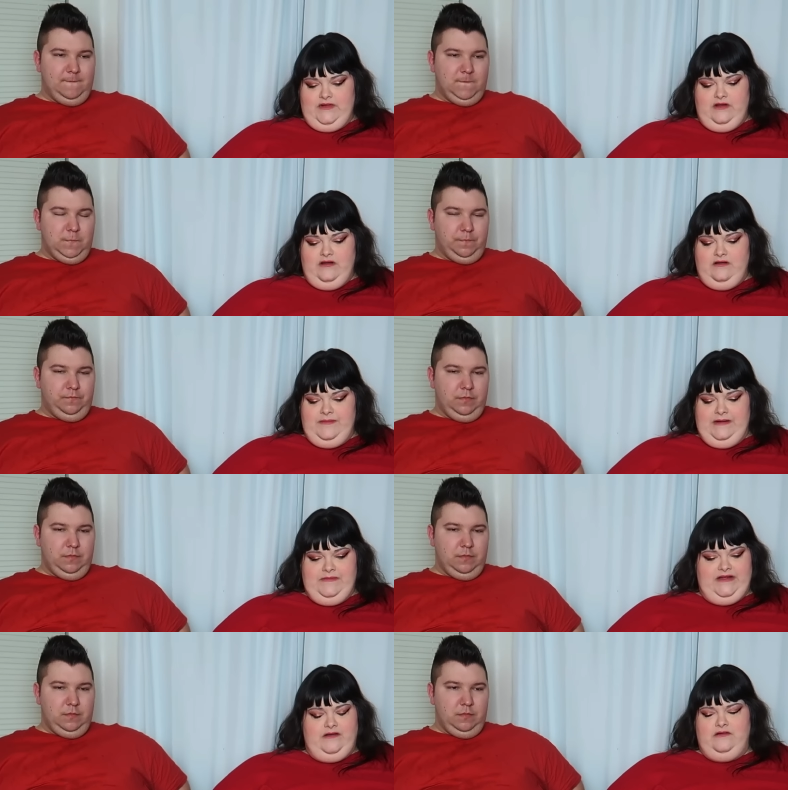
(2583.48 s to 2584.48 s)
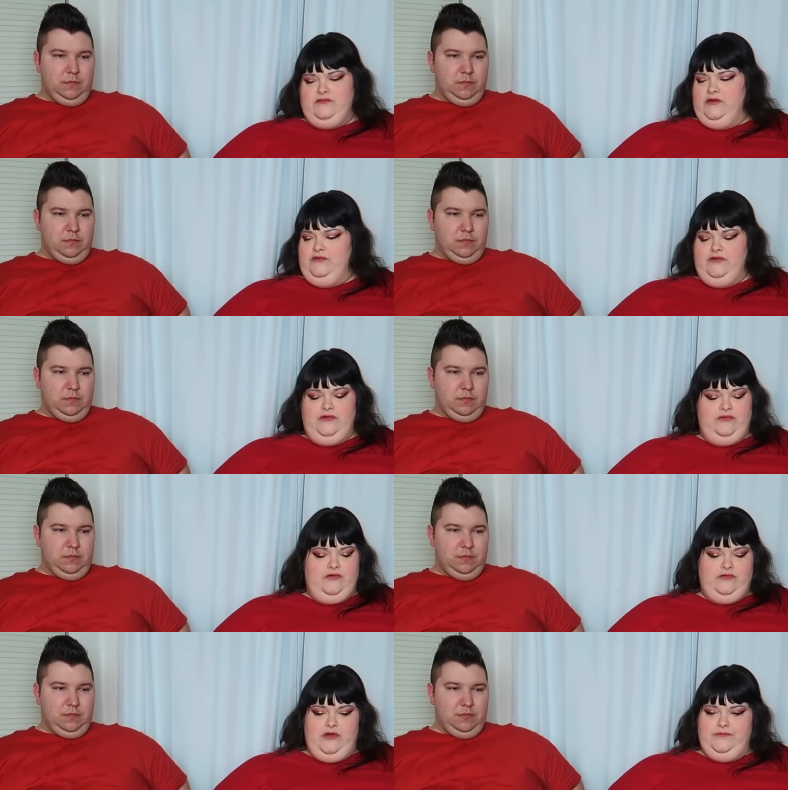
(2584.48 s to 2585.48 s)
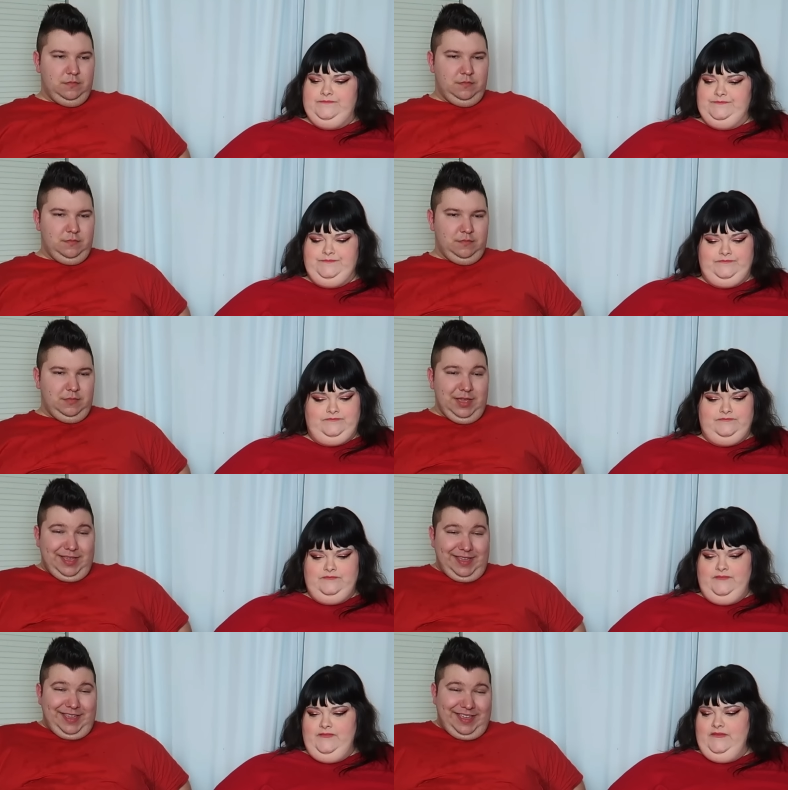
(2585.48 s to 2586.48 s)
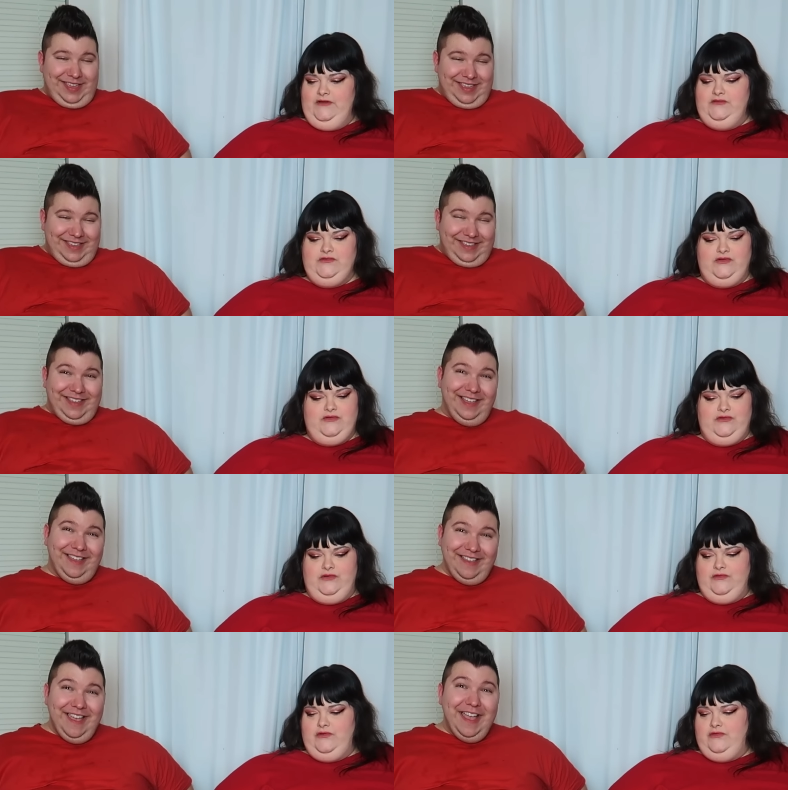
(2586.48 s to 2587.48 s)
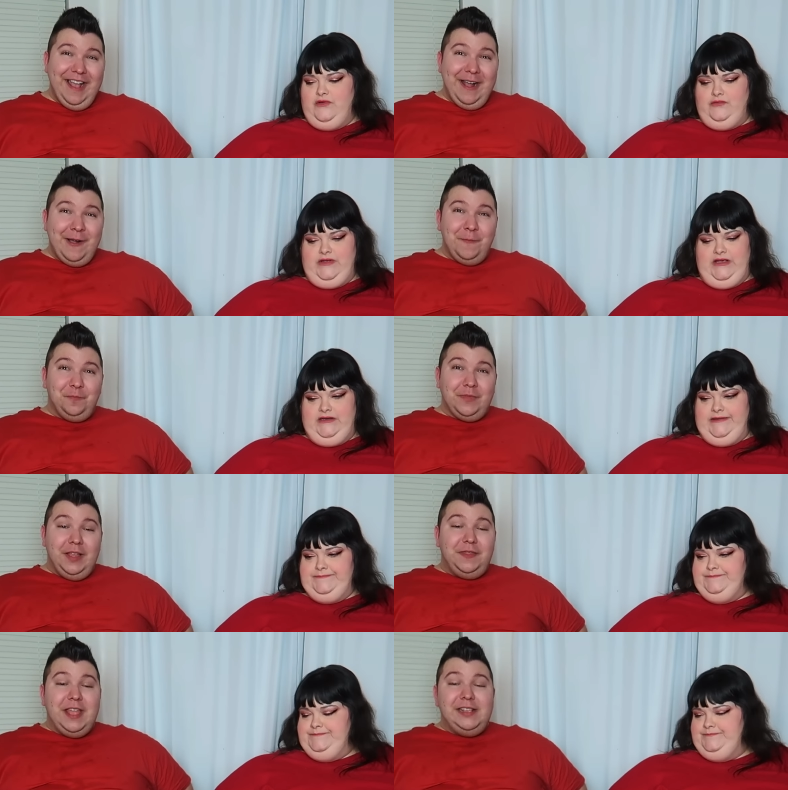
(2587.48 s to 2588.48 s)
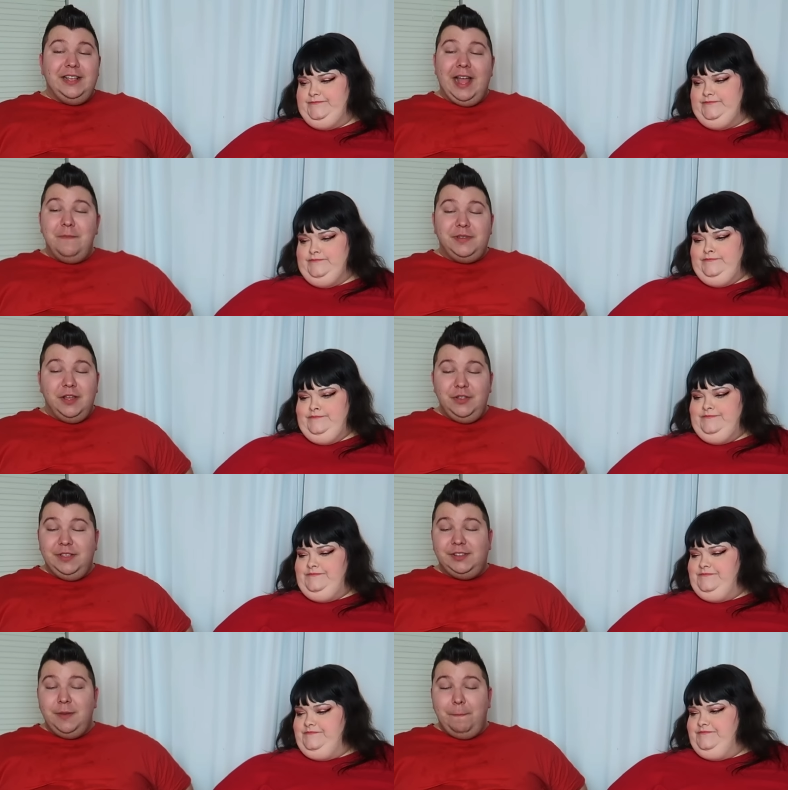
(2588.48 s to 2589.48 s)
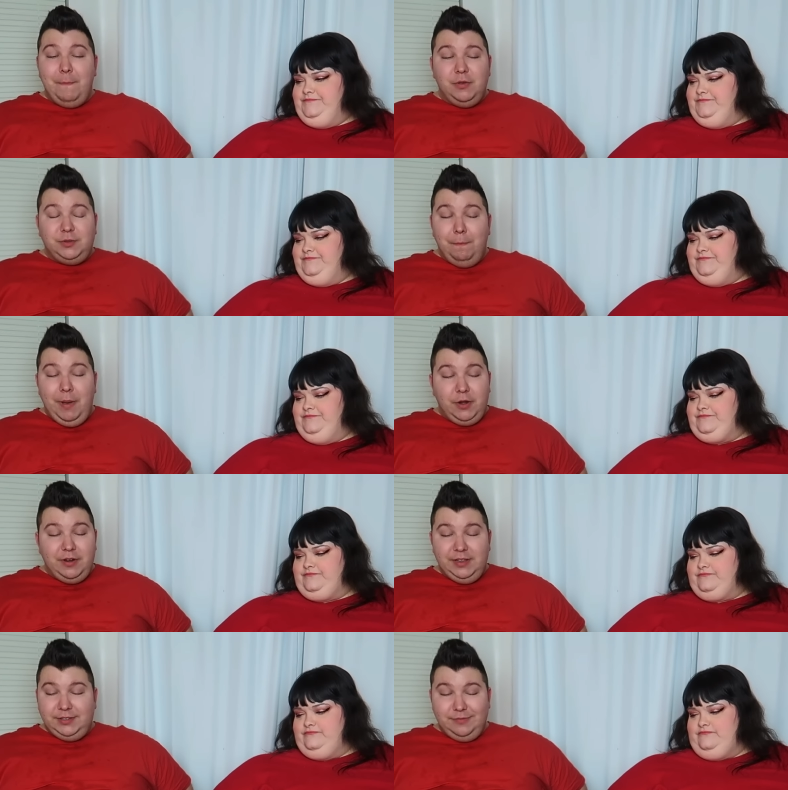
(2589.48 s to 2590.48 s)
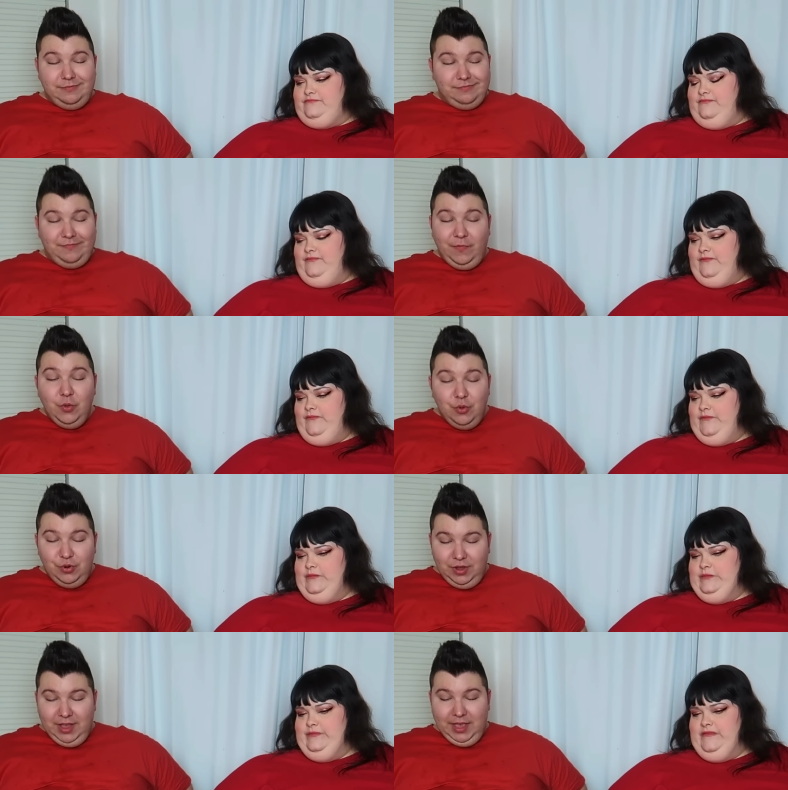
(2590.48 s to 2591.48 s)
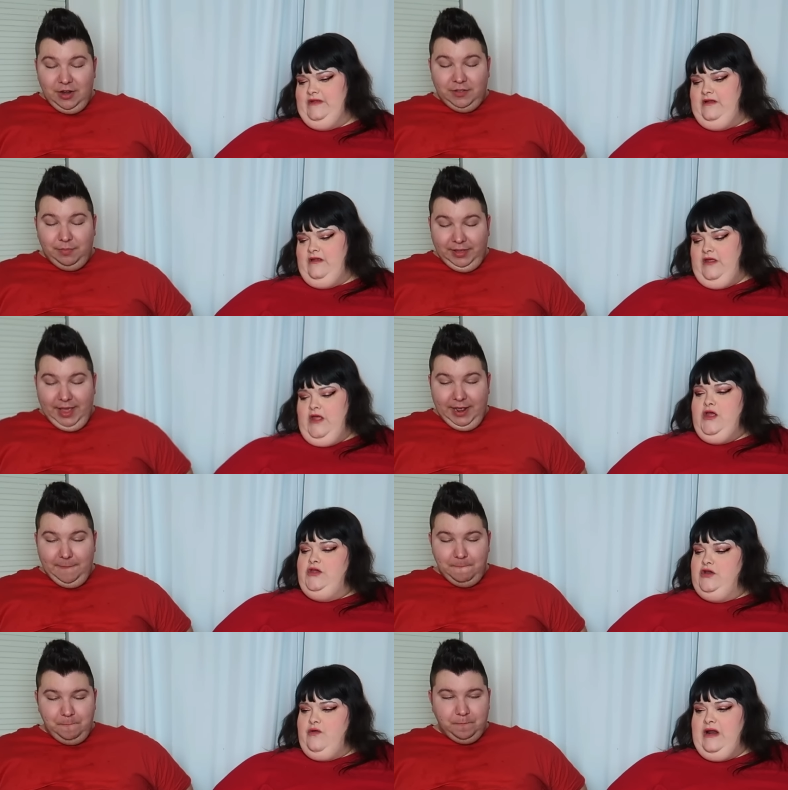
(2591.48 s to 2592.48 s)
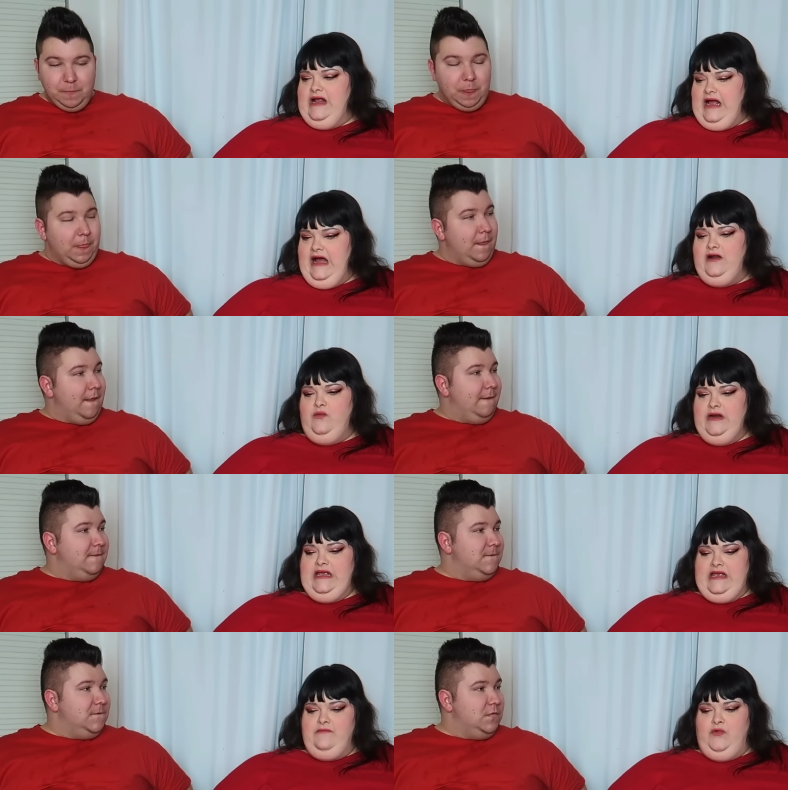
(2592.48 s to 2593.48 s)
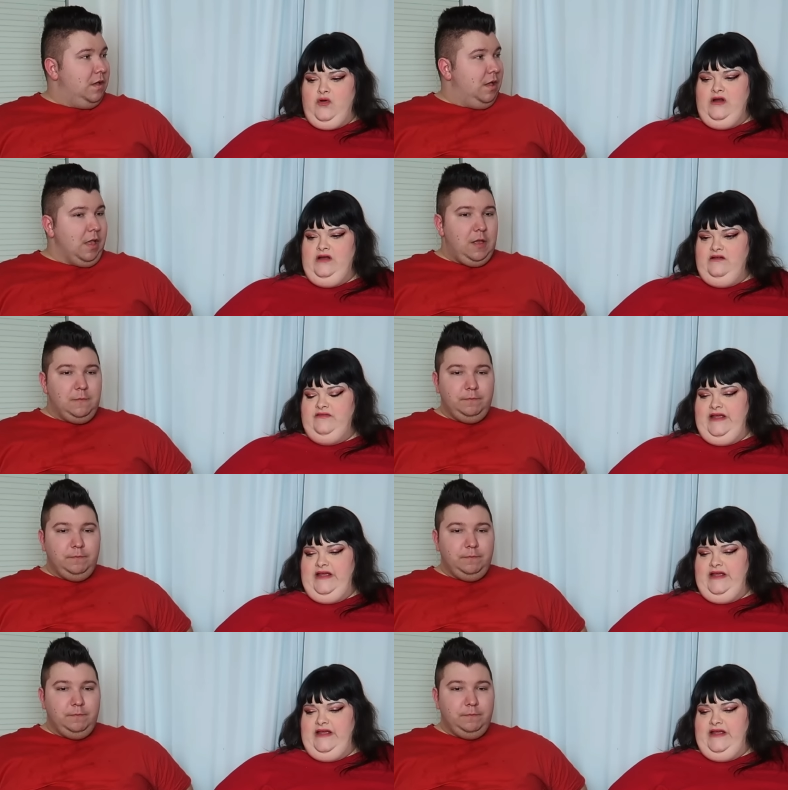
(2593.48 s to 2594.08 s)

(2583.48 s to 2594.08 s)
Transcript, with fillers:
Speaker 1: Oh, but I'm like, oh no, no, no, no, no, oh, no, no, no, no, no, Candy.
Speaker 2: They, I'm telling you, this is the most butteriest food you can get on the planet.
Speaker 1: You know what? I kind of want to eat more of,